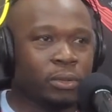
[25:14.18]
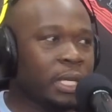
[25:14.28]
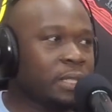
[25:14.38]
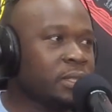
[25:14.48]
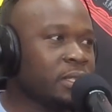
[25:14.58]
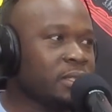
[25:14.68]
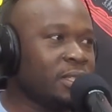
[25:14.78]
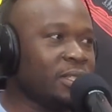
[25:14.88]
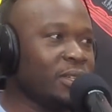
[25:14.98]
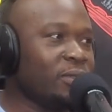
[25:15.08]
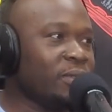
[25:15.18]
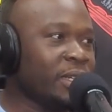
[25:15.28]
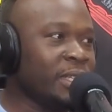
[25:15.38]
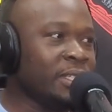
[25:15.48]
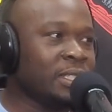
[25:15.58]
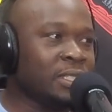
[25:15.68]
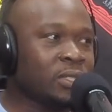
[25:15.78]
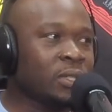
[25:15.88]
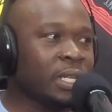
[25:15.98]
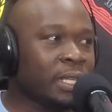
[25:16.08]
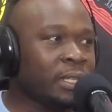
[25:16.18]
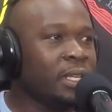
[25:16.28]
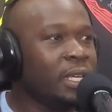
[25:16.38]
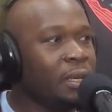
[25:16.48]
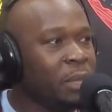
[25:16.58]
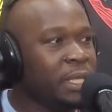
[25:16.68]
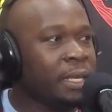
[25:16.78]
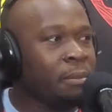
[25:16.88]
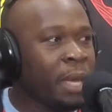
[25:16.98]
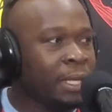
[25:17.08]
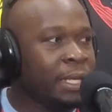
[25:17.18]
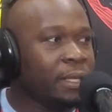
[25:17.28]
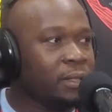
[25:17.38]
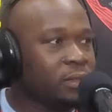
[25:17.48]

that to us, you know, very easily, just so they can meet that mandate,